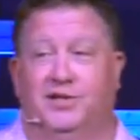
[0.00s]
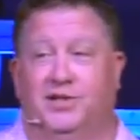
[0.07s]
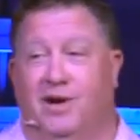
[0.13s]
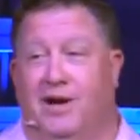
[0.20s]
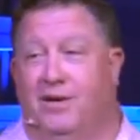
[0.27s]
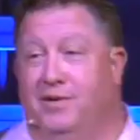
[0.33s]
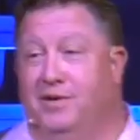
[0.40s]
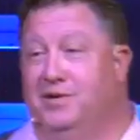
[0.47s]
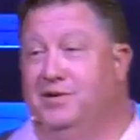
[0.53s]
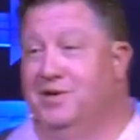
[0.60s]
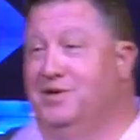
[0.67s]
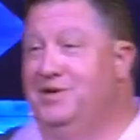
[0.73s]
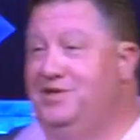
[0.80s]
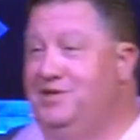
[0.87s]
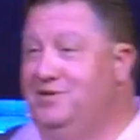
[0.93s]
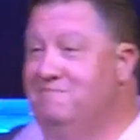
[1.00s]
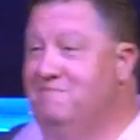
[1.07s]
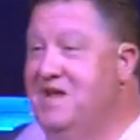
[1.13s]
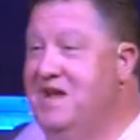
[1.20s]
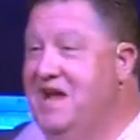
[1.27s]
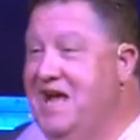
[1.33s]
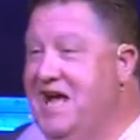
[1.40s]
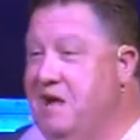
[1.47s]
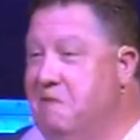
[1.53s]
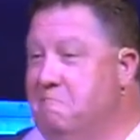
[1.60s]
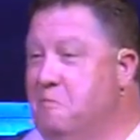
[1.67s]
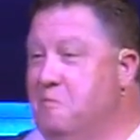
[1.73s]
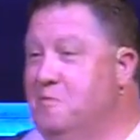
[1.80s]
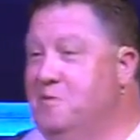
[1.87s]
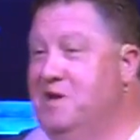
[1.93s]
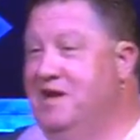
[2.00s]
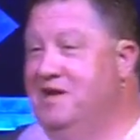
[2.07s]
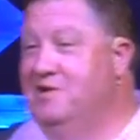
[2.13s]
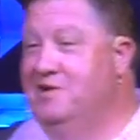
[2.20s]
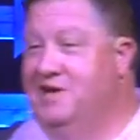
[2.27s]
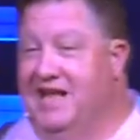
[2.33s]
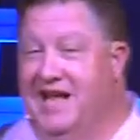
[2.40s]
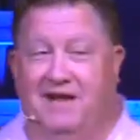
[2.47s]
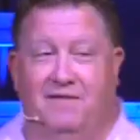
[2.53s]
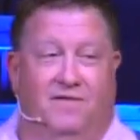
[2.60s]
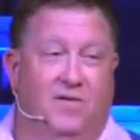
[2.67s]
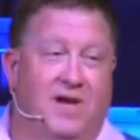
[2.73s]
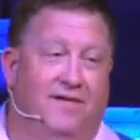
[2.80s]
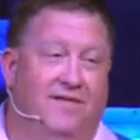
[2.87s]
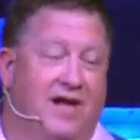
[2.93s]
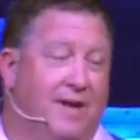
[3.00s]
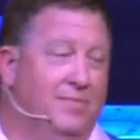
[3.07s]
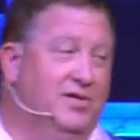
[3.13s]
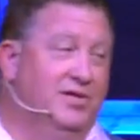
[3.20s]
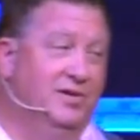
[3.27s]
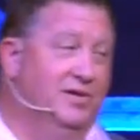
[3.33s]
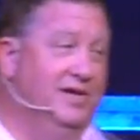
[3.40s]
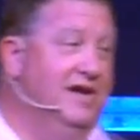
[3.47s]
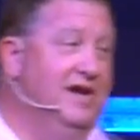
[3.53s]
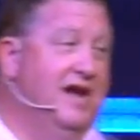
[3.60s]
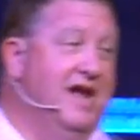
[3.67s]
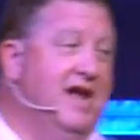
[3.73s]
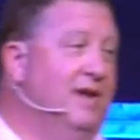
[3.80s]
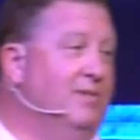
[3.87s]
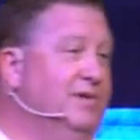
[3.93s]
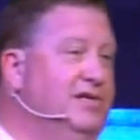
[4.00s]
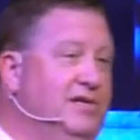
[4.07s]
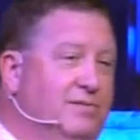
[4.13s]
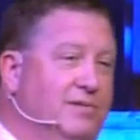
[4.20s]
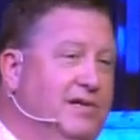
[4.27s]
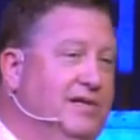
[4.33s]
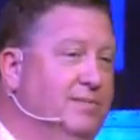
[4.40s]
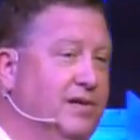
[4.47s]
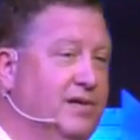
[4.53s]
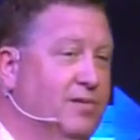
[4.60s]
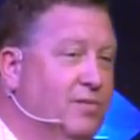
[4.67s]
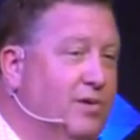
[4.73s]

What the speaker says: So I would encourage you, when we're done here today, if you have an opportunity, I want you to read the book of